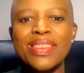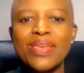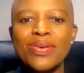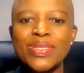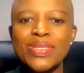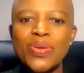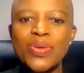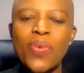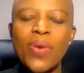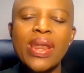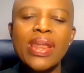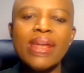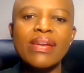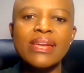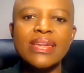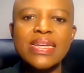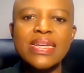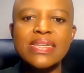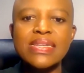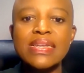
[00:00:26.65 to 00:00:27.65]

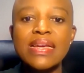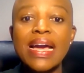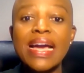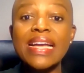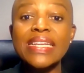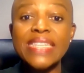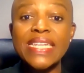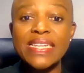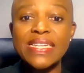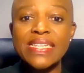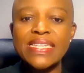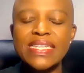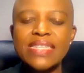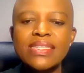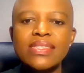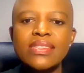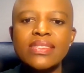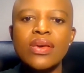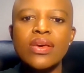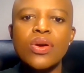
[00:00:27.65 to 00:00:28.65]

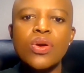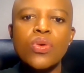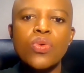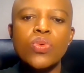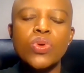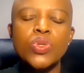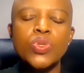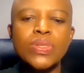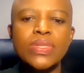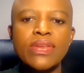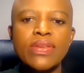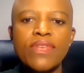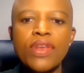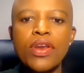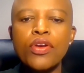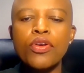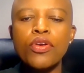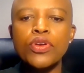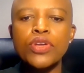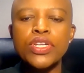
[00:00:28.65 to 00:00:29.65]
attendees, which was a
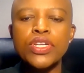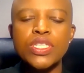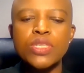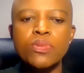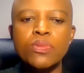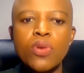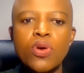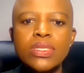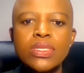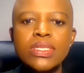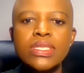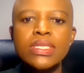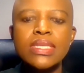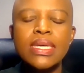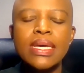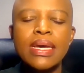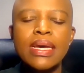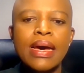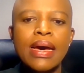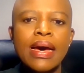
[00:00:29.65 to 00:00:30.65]
very good
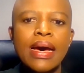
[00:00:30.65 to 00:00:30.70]
response.